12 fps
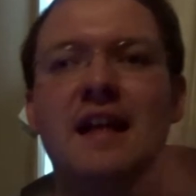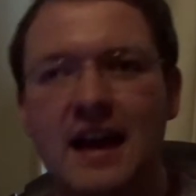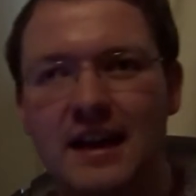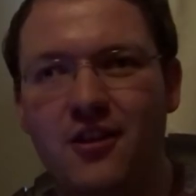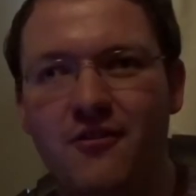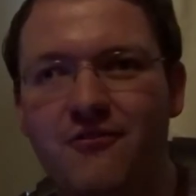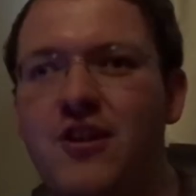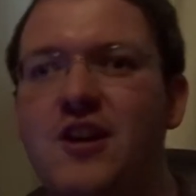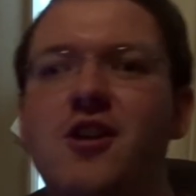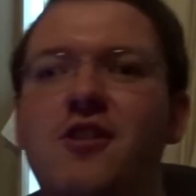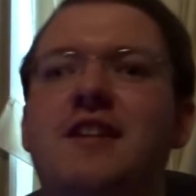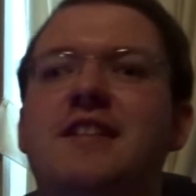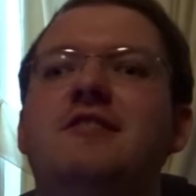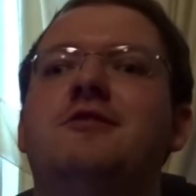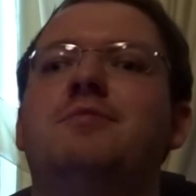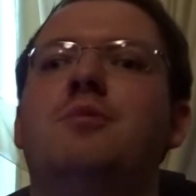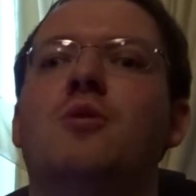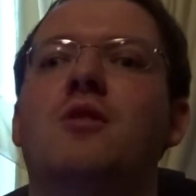I don't follow any
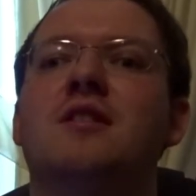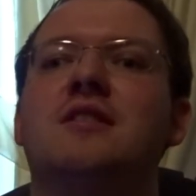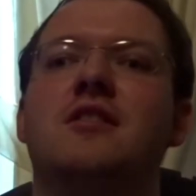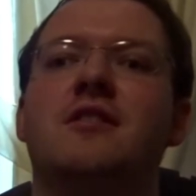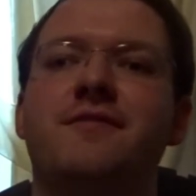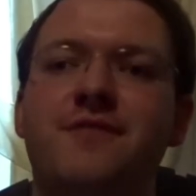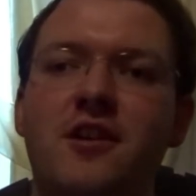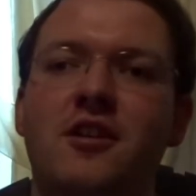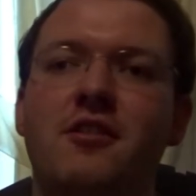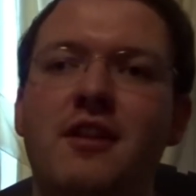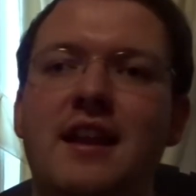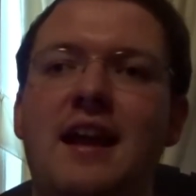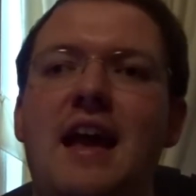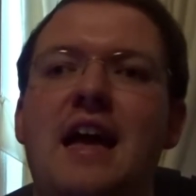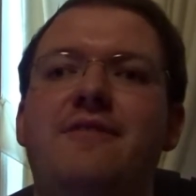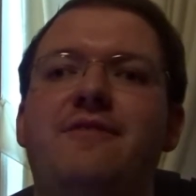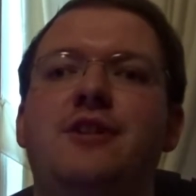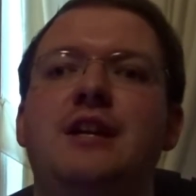sports. I don't follow any
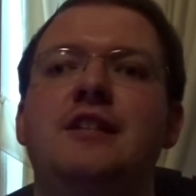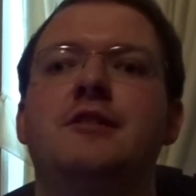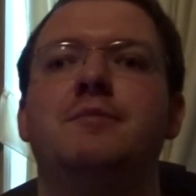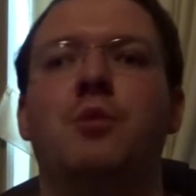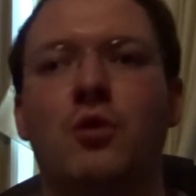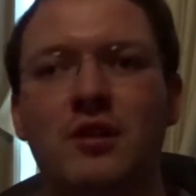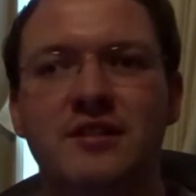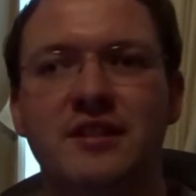athletes. Sports